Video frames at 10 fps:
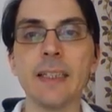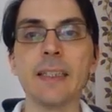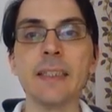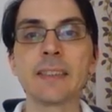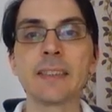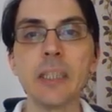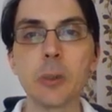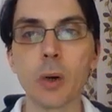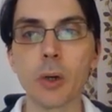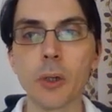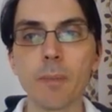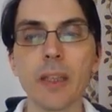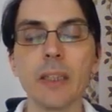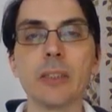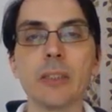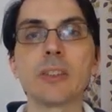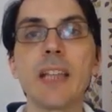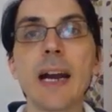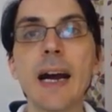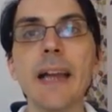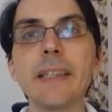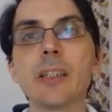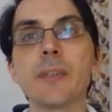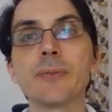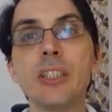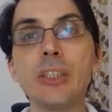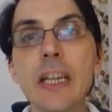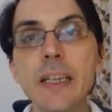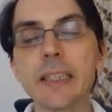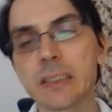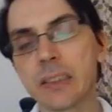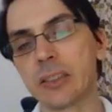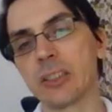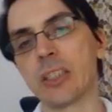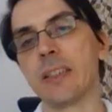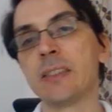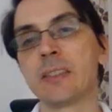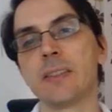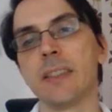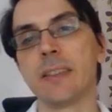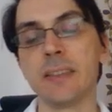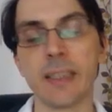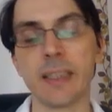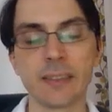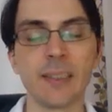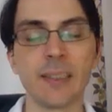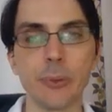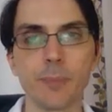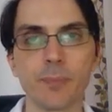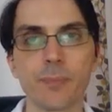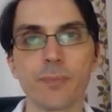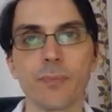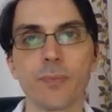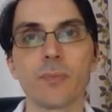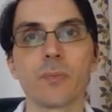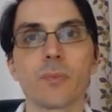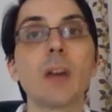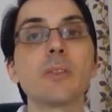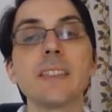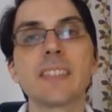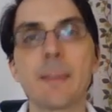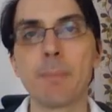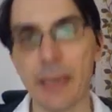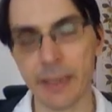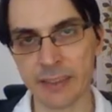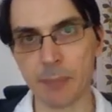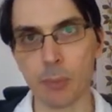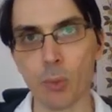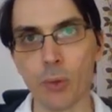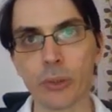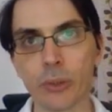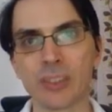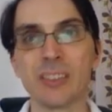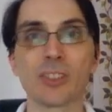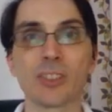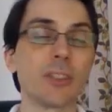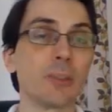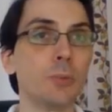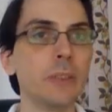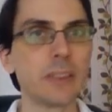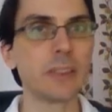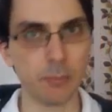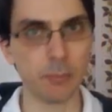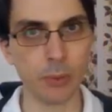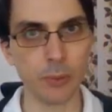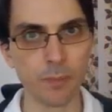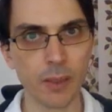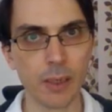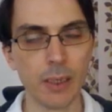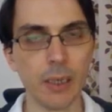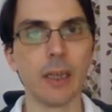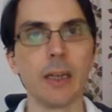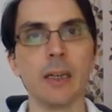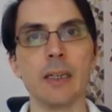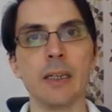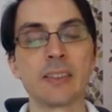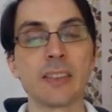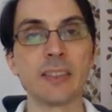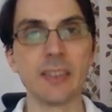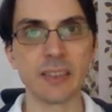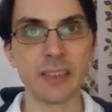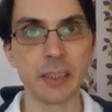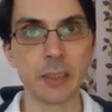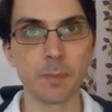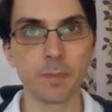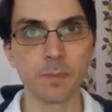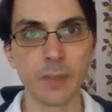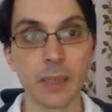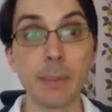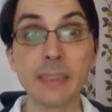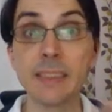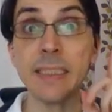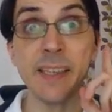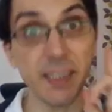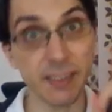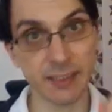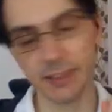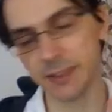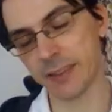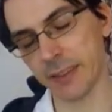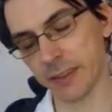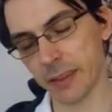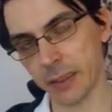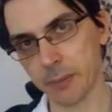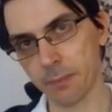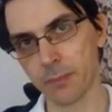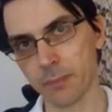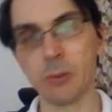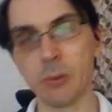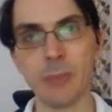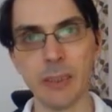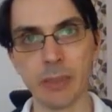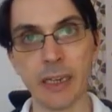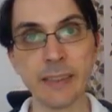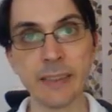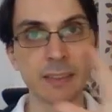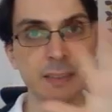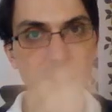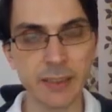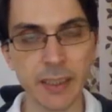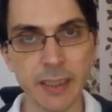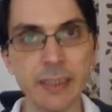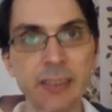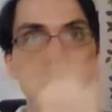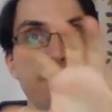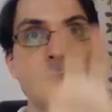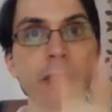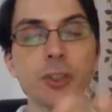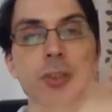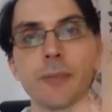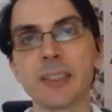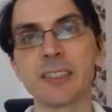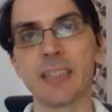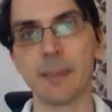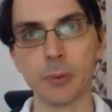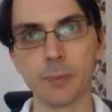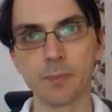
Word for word: is equal to the height of the youngest student in that sample. Now, this is a bad example. Of course, this is not a reasonable uh, statistic, but it is a statistic. Remember, a statistic is a function of the sample.